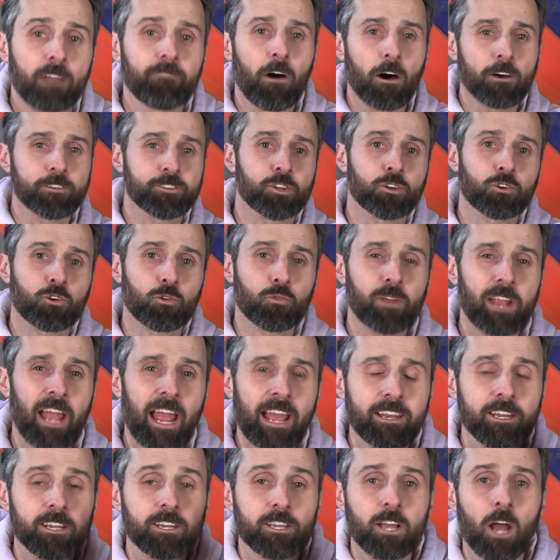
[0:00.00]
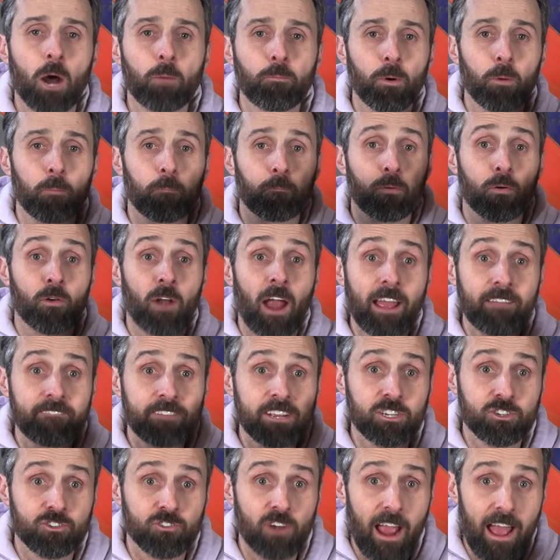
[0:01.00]
I've also created a couple
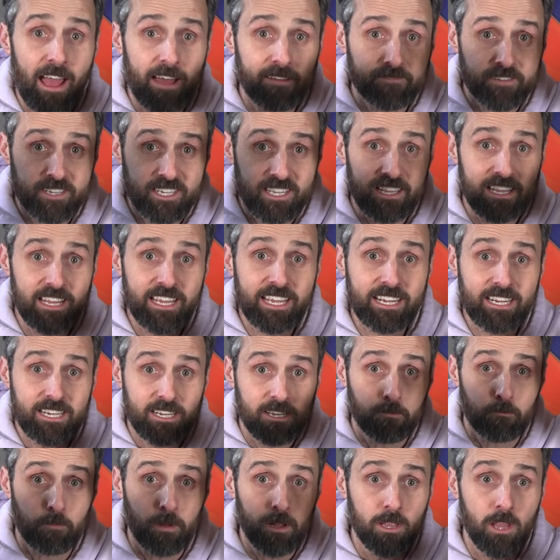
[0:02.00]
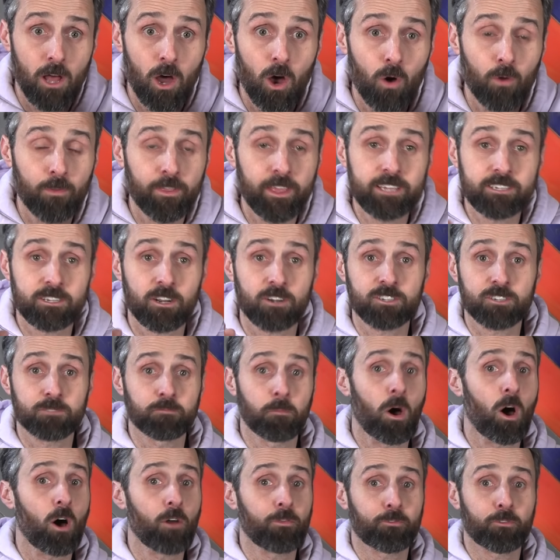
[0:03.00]
private drafts linked below. These are
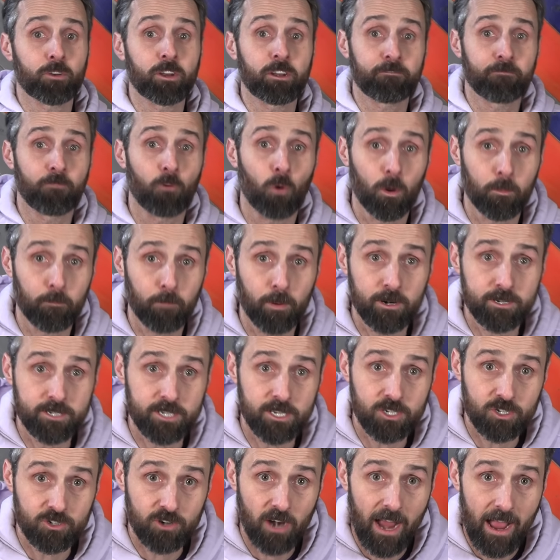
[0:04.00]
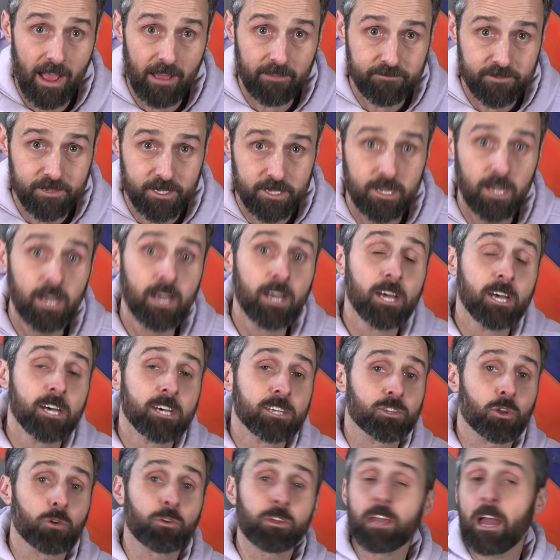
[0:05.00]
small 3-4 person drafts,
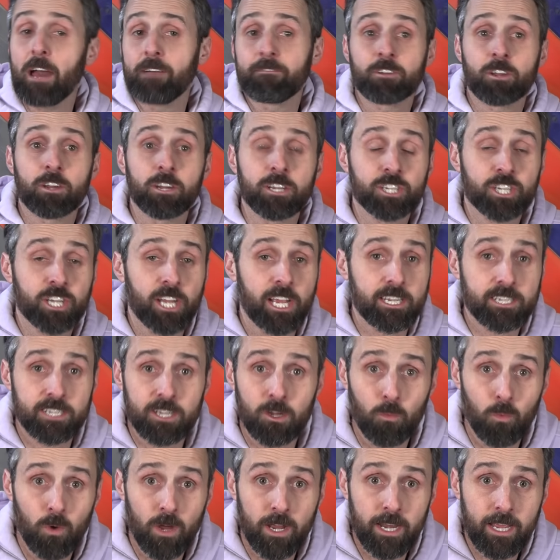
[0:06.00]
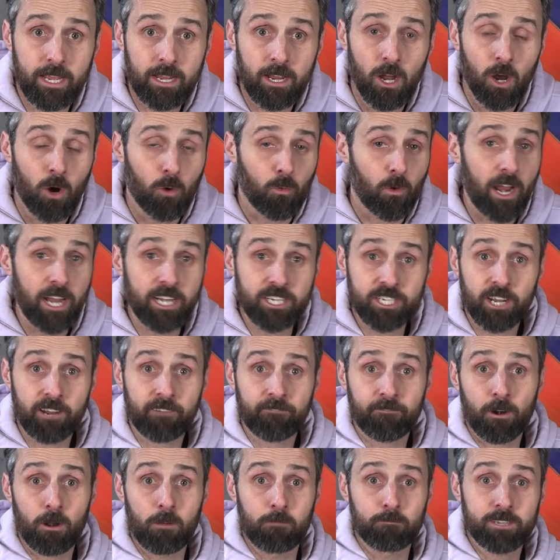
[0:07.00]
so you have a good chance at winning,
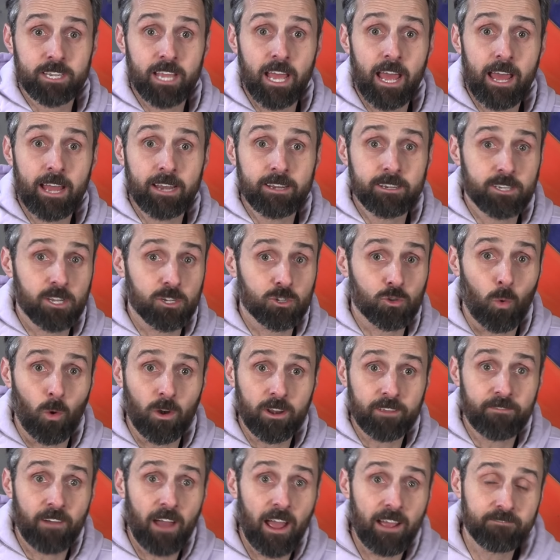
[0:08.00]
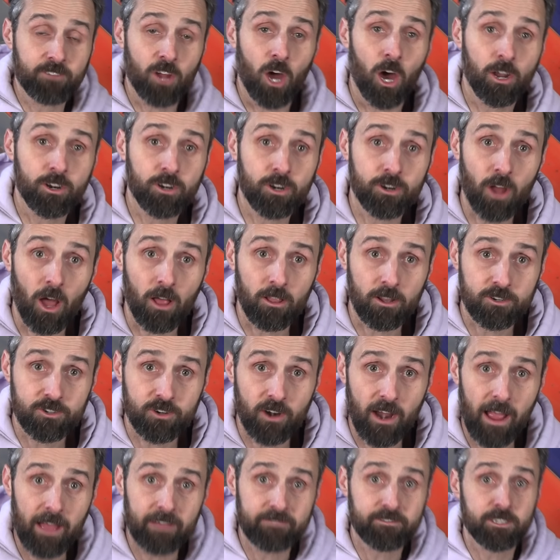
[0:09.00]
ranging from $10 to $25 to $100
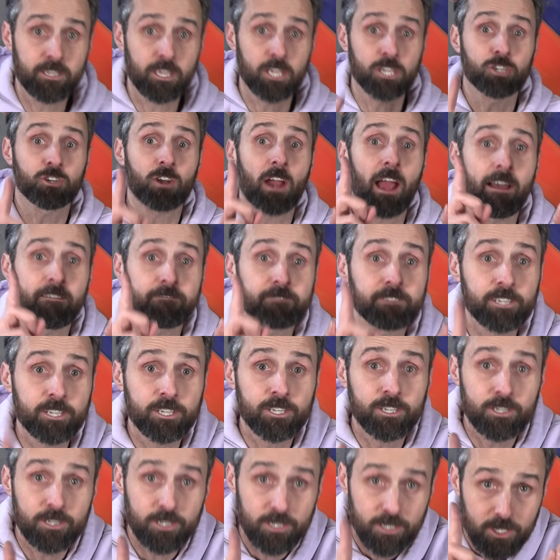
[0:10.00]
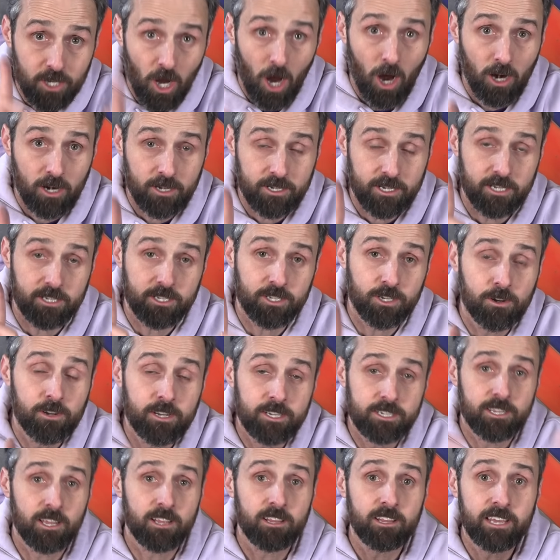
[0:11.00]
drafts. The drafts start as soon
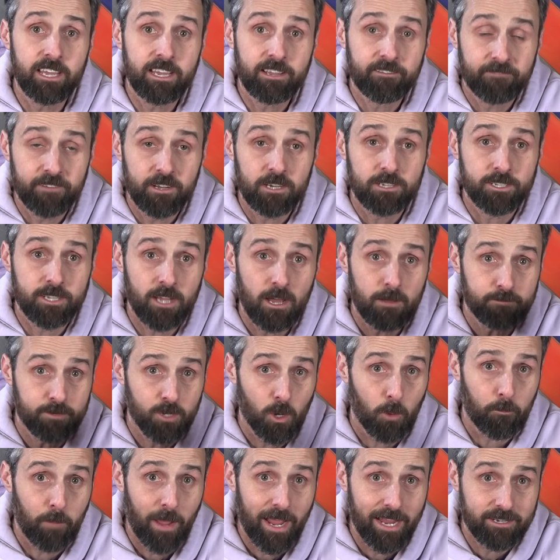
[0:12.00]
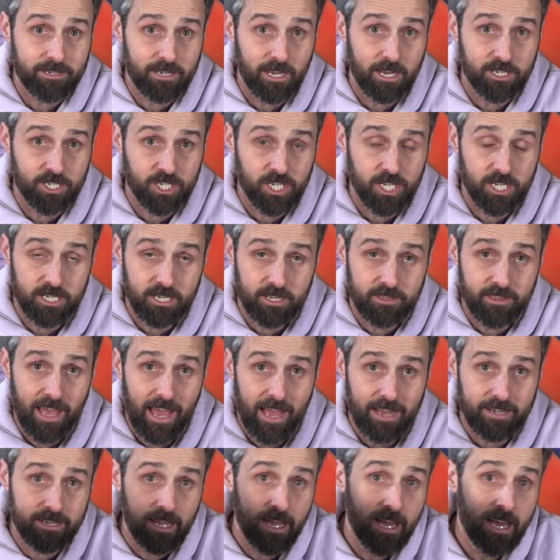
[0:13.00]
as the league fills up, so pay attention to
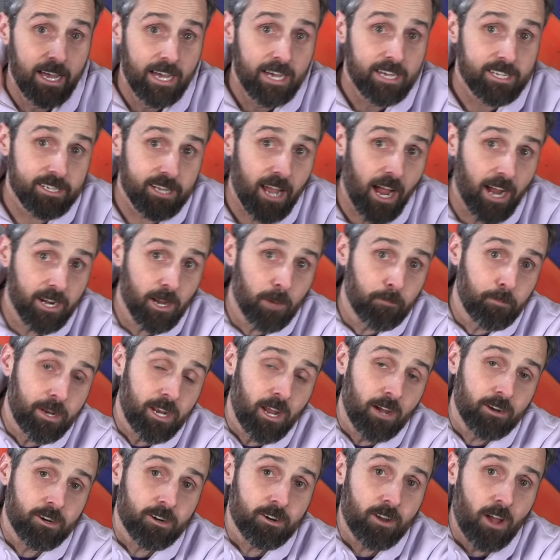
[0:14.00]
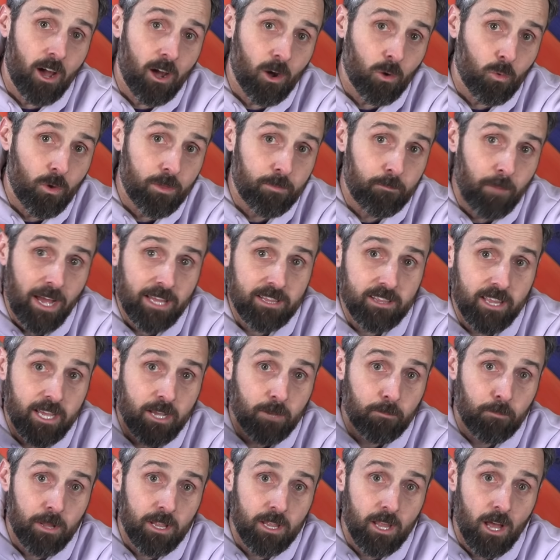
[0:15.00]
that. Sign up at Underdog with my
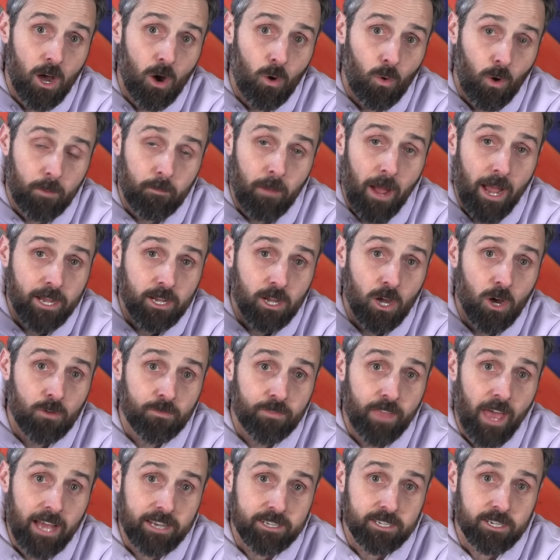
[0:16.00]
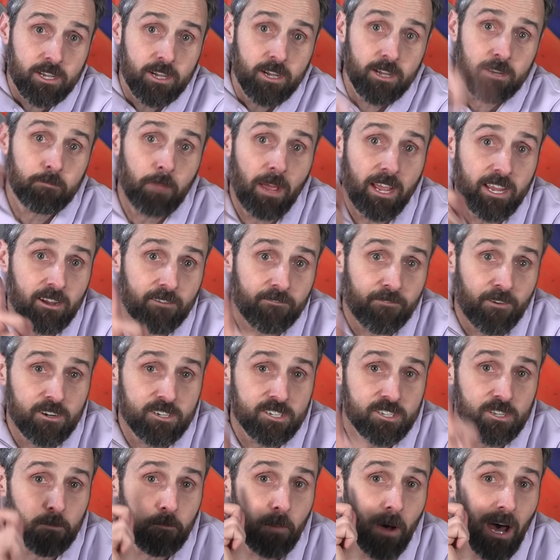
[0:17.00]
link below or my code That's Good. Make your
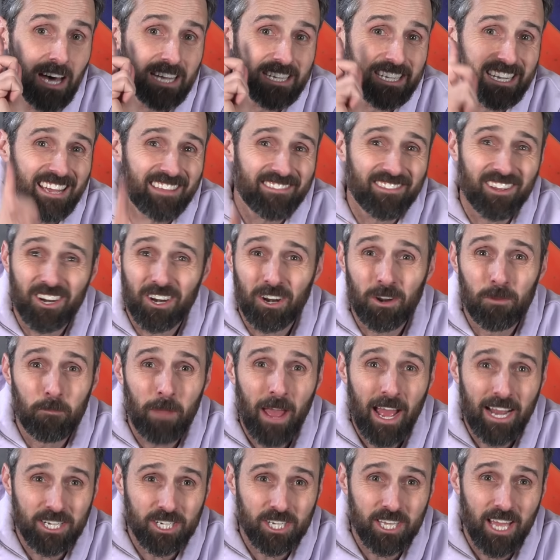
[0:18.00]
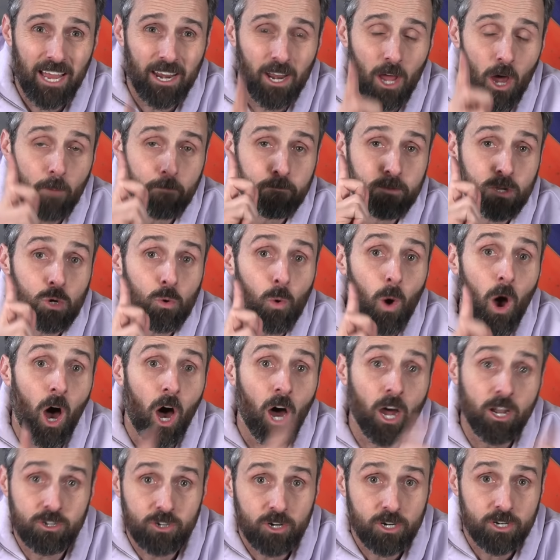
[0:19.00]
first deposit, and they're gonna match that up to
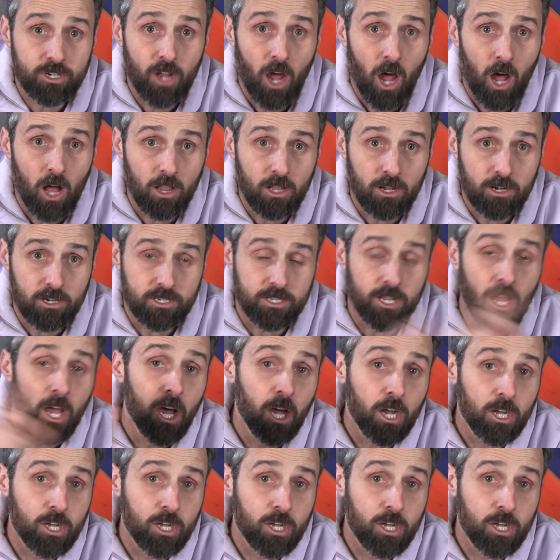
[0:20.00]
$100.